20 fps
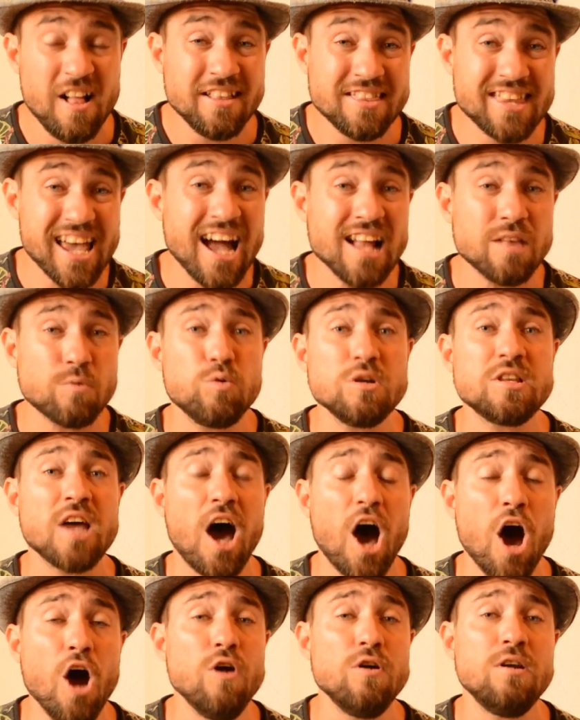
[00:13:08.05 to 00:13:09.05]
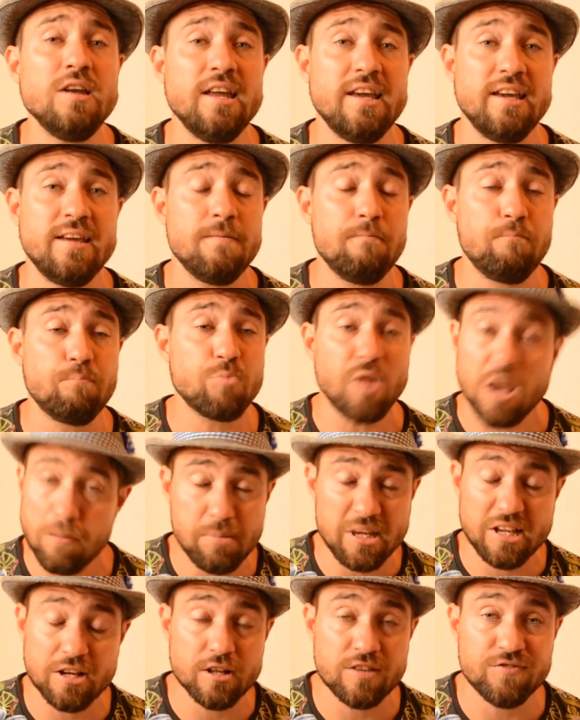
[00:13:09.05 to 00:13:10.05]
That would only
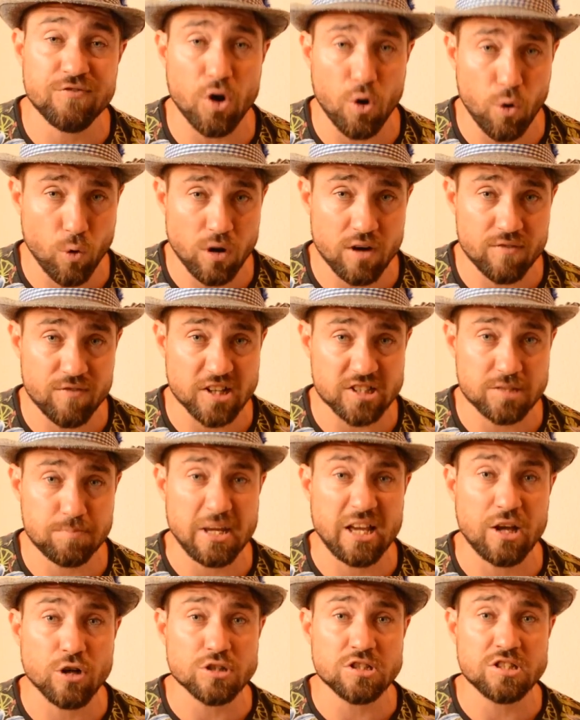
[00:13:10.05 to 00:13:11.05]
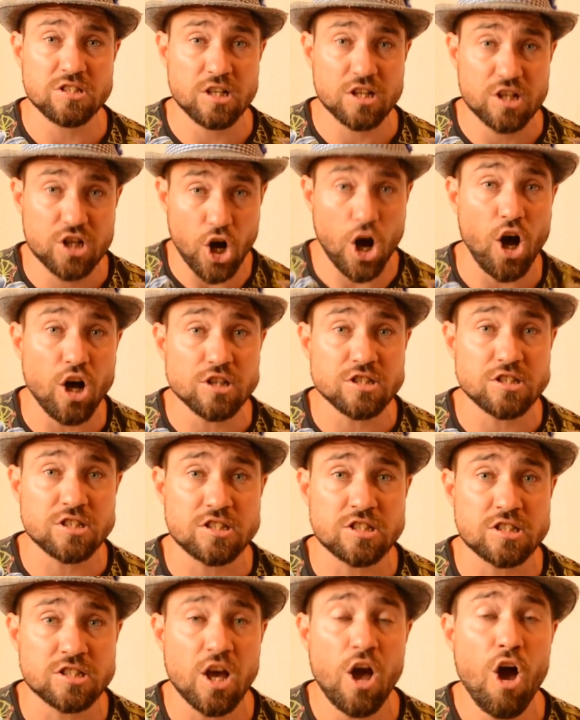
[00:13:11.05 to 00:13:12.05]
be good for all of us, because the
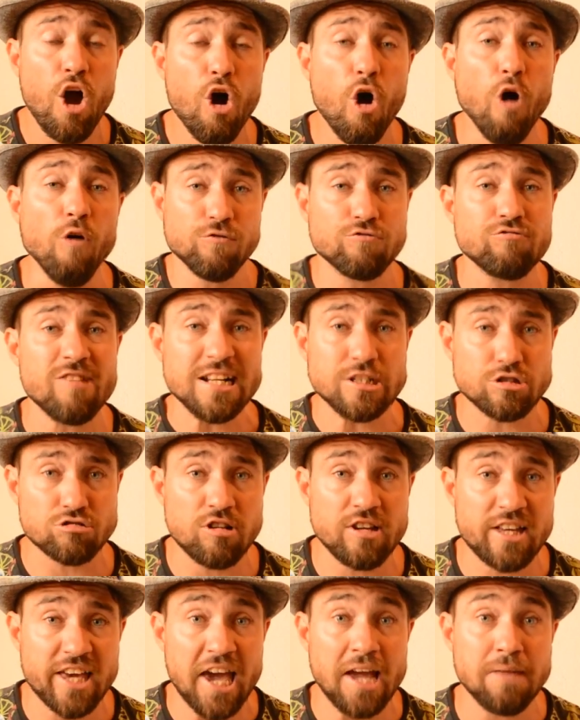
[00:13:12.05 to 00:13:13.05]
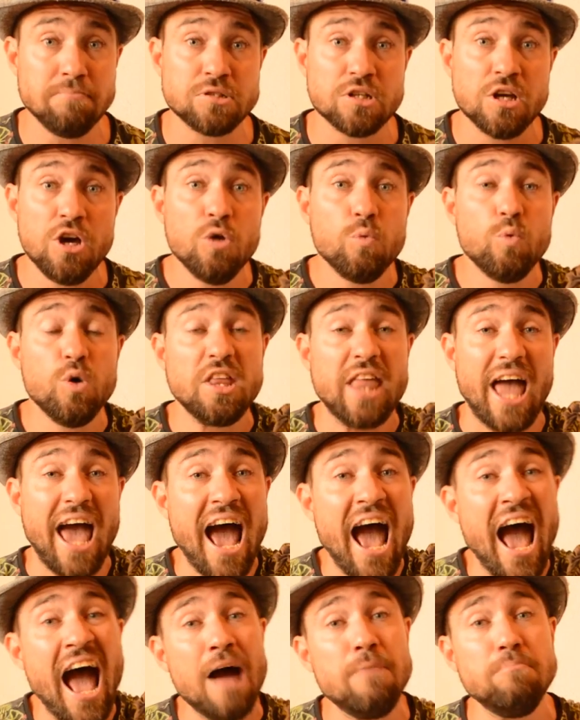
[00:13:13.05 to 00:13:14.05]
costs of retro games would
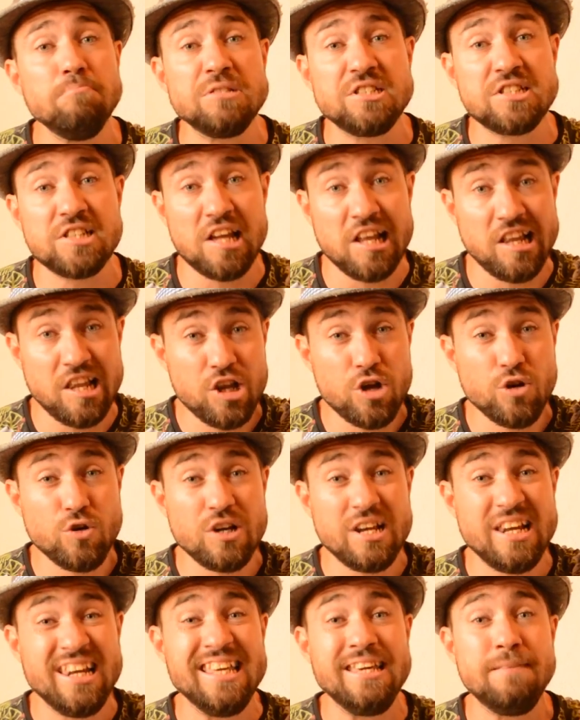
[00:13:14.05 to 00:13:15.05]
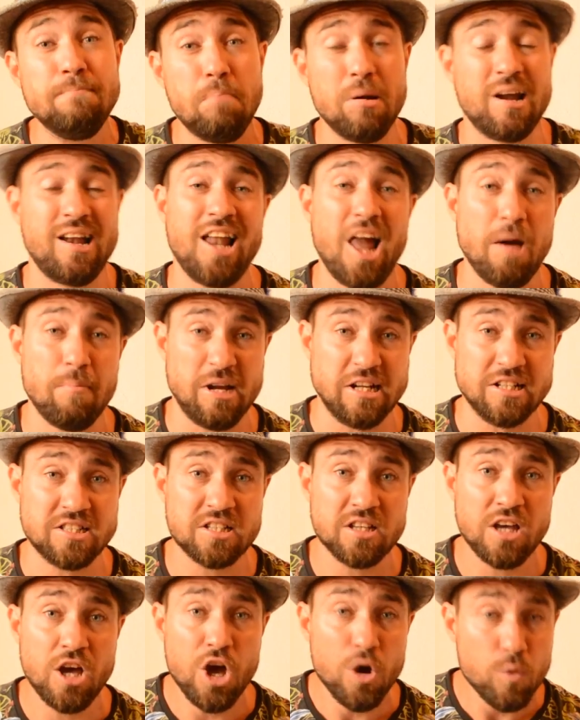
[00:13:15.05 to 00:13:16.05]
absolutely
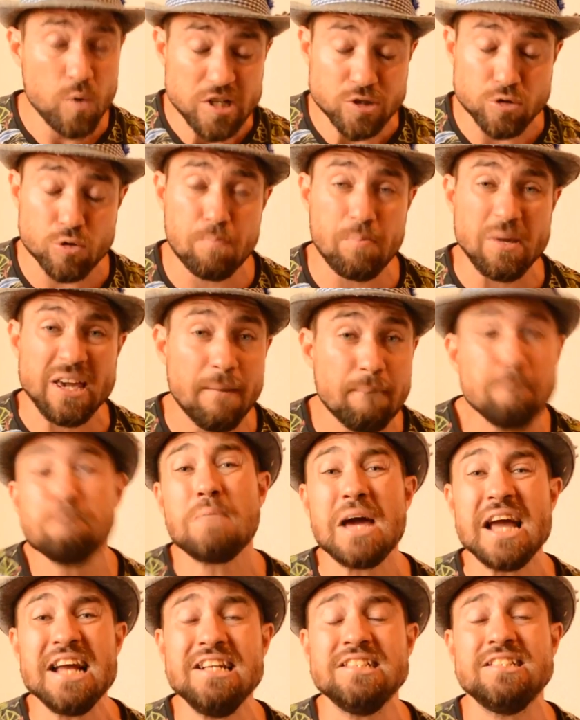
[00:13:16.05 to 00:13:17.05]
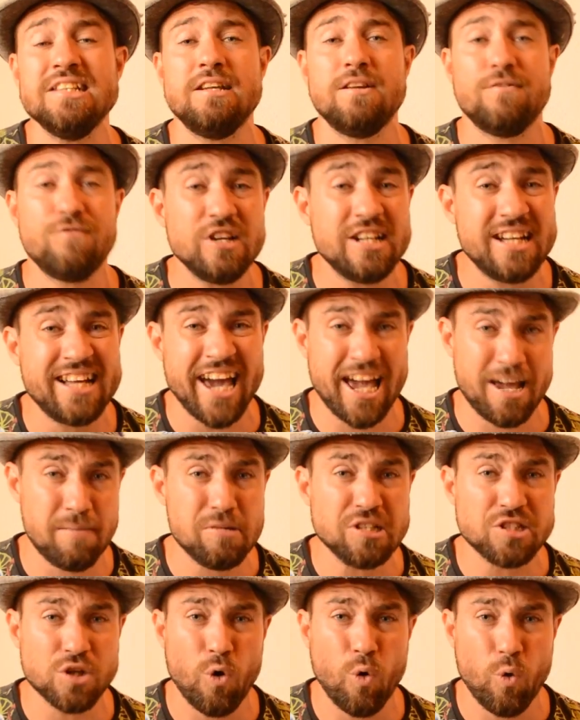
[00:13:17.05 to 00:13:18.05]
plummet, which would be amazing for
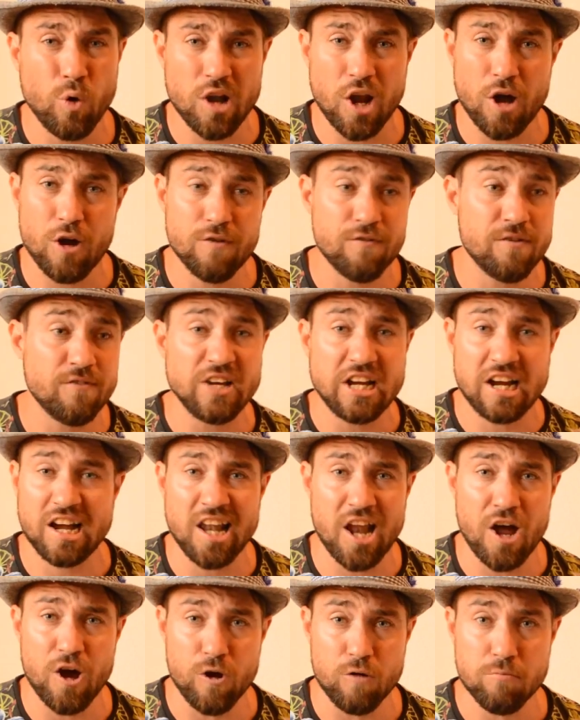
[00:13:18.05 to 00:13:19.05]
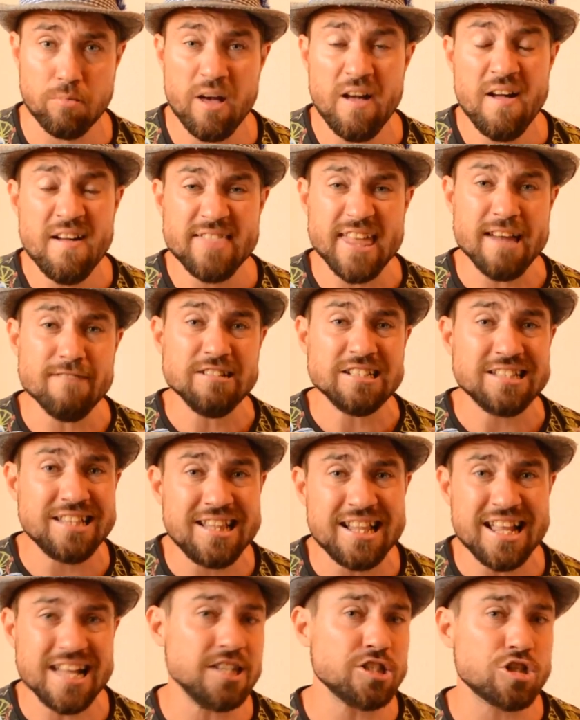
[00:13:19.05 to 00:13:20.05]
gamers all over the globe. There is
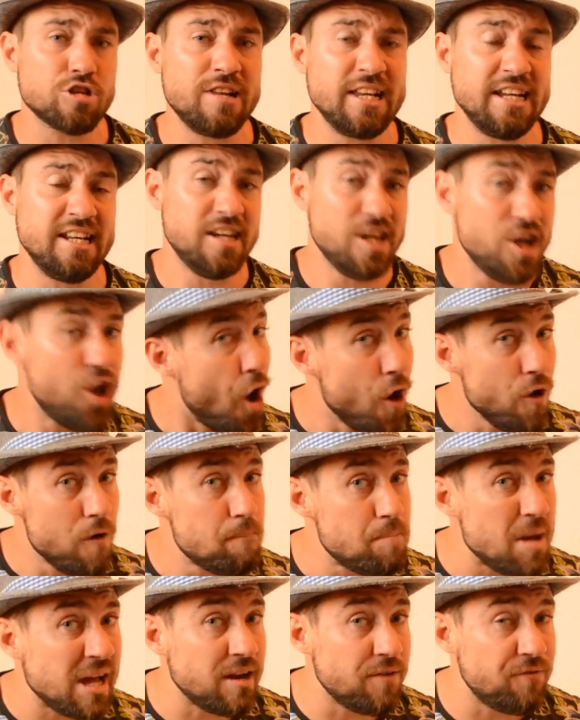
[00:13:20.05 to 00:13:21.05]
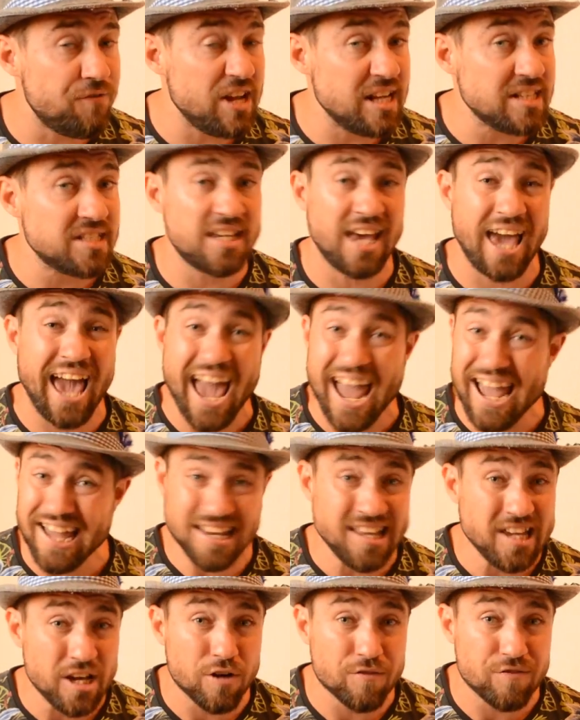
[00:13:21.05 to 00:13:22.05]
literally no benefit to
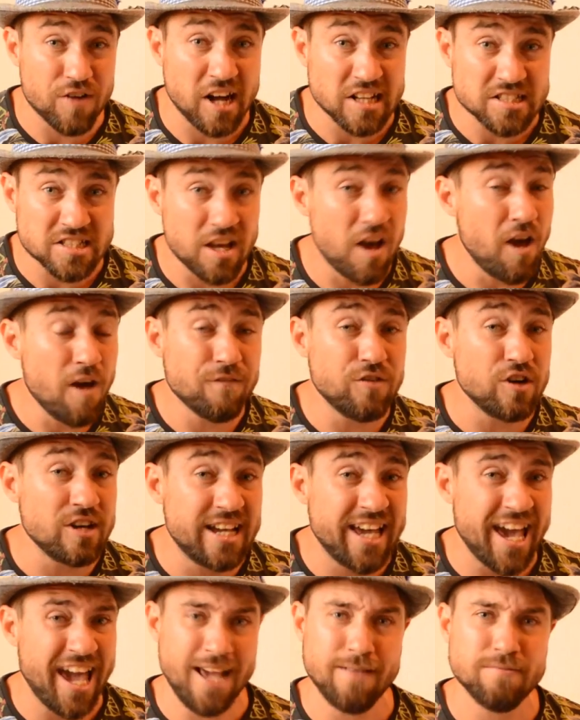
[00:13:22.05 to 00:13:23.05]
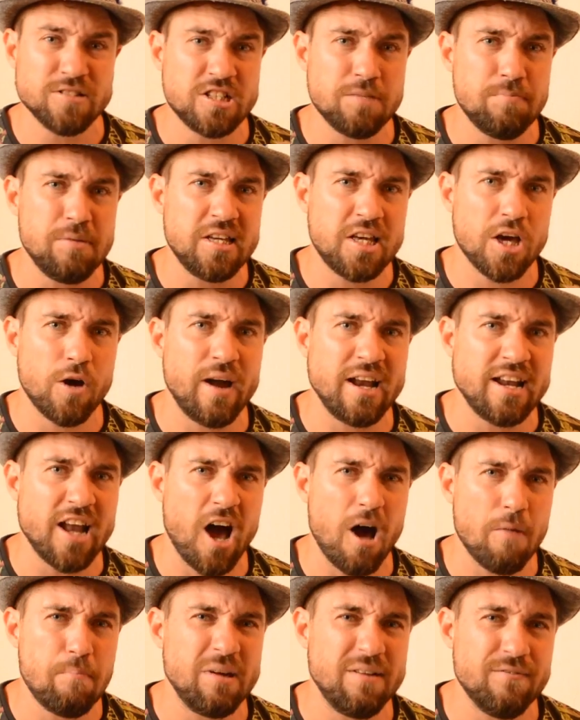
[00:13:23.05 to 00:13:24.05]
any of us for games to be going
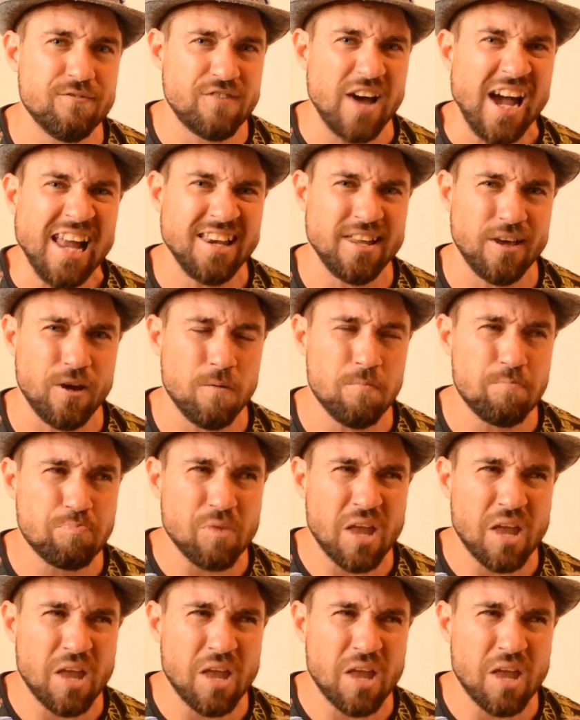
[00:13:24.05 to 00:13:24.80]
up in value.